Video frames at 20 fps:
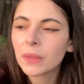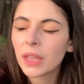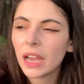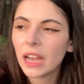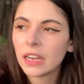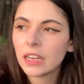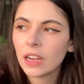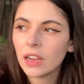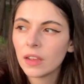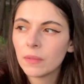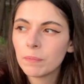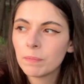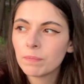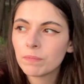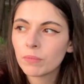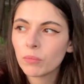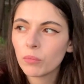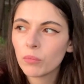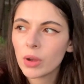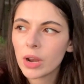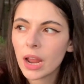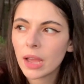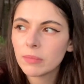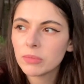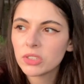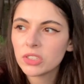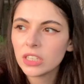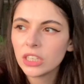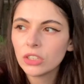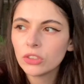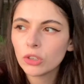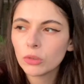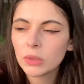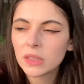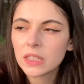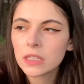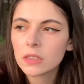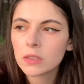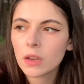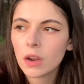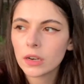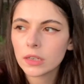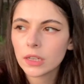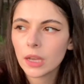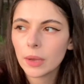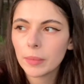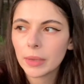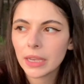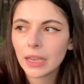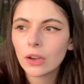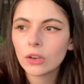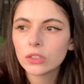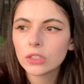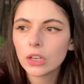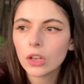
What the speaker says: And what I'm seeing though with this card coming out,